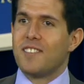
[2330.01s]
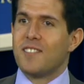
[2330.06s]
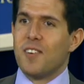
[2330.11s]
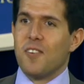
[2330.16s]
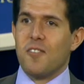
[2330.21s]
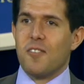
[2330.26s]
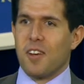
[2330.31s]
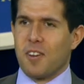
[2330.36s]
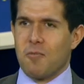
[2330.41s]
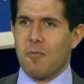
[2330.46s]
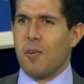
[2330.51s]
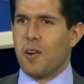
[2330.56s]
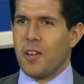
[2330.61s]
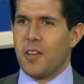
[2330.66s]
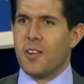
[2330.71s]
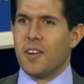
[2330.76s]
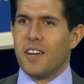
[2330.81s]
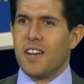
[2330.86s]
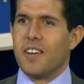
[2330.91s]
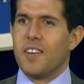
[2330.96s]
So, like, what are
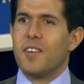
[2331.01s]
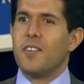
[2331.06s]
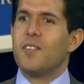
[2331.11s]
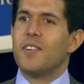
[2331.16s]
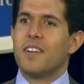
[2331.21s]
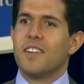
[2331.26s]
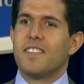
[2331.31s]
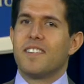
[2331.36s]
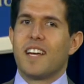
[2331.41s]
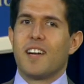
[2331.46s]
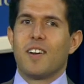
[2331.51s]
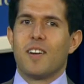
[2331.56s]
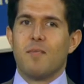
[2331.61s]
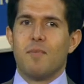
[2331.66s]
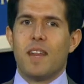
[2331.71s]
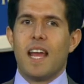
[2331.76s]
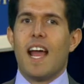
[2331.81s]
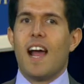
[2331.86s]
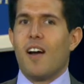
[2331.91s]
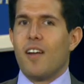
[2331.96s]
you going to do to tear him
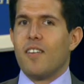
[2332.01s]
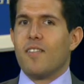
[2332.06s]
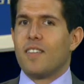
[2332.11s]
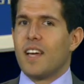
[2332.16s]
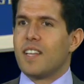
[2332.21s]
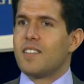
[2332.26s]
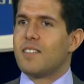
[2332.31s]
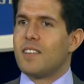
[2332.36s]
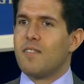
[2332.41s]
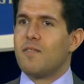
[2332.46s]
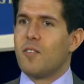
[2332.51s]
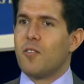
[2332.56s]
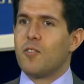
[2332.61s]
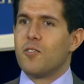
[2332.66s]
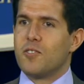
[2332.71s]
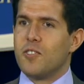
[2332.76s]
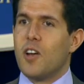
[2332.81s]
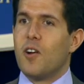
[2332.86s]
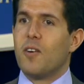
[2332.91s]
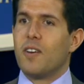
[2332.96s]
down if
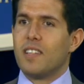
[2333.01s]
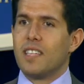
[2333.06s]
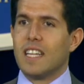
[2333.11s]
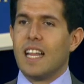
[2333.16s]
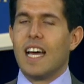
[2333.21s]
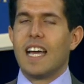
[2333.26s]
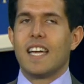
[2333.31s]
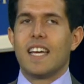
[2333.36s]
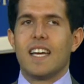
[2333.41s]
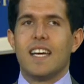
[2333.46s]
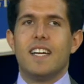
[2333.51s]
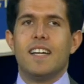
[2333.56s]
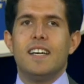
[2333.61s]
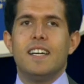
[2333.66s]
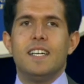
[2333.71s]
voters know it and like it?